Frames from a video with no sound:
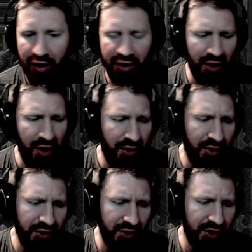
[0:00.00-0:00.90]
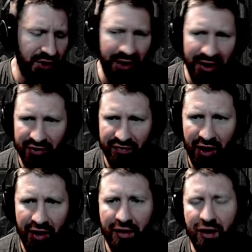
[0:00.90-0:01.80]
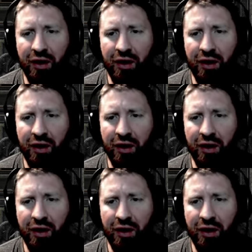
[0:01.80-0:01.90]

I think, 160 magic fine.